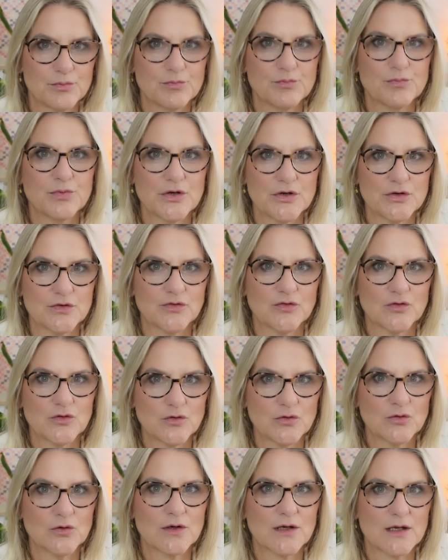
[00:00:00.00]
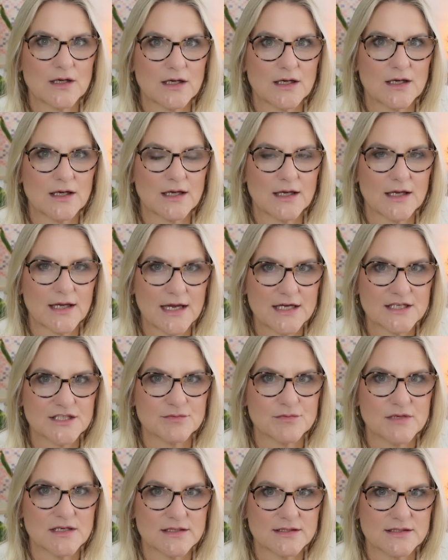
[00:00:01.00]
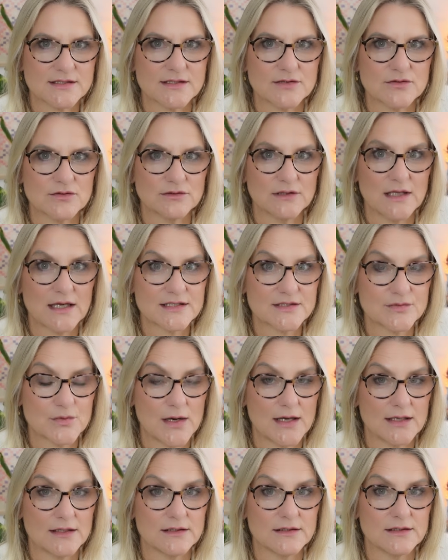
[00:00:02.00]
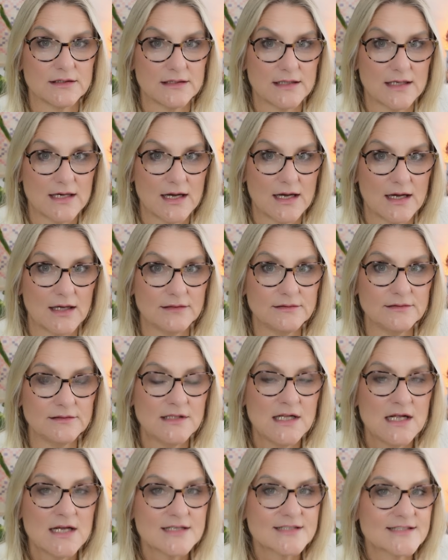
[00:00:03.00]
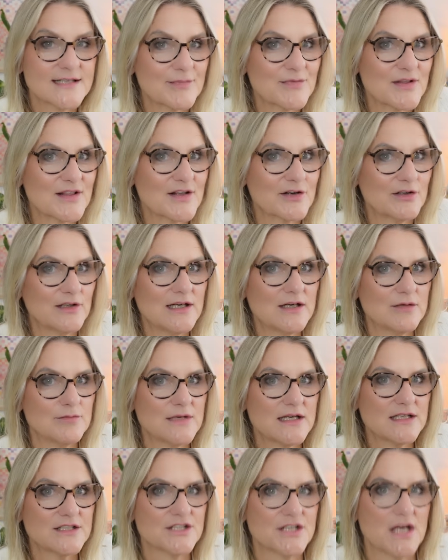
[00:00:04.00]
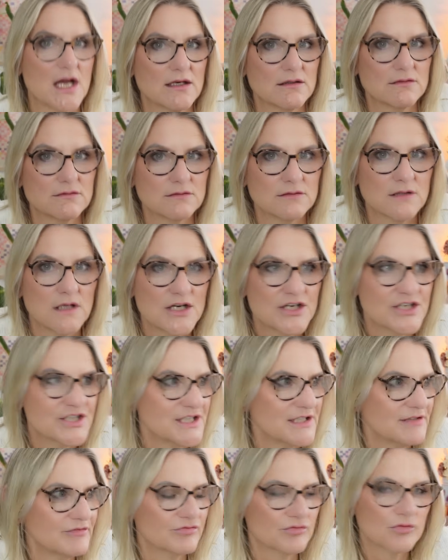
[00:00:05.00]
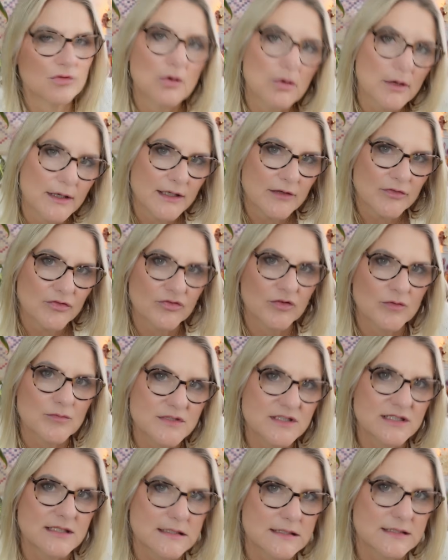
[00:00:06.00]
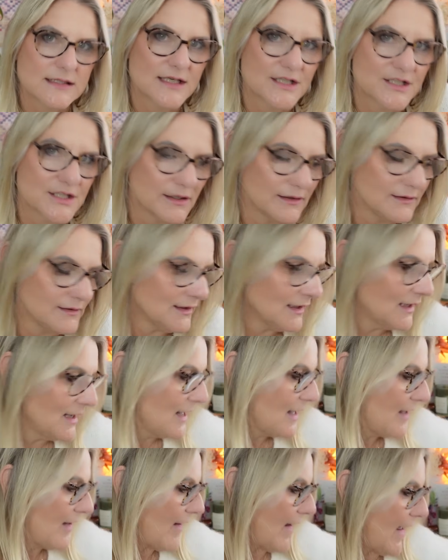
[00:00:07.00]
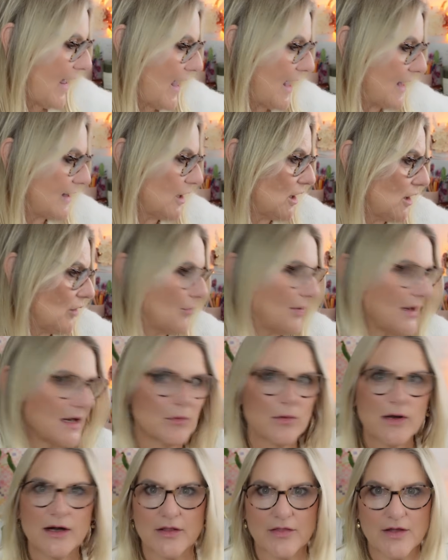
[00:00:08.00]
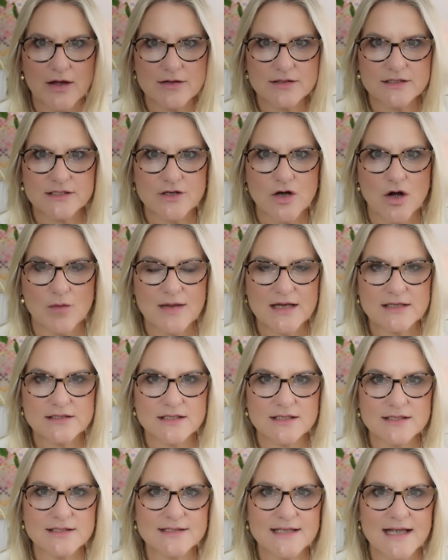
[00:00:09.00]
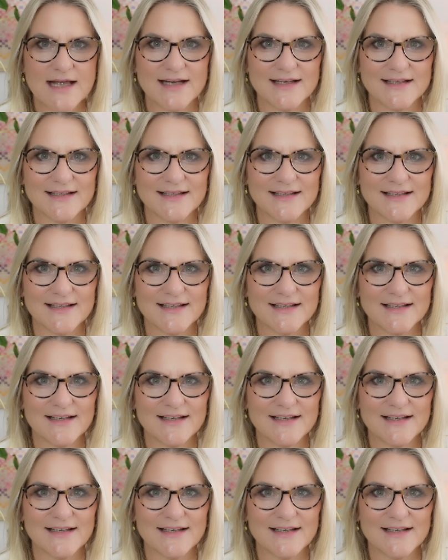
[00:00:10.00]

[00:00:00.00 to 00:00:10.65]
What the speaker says: beautiful cashmere silk lace weight yarn. Something that'll help me channel Shiv Roy from Succession. And I'll pick one of those commenters and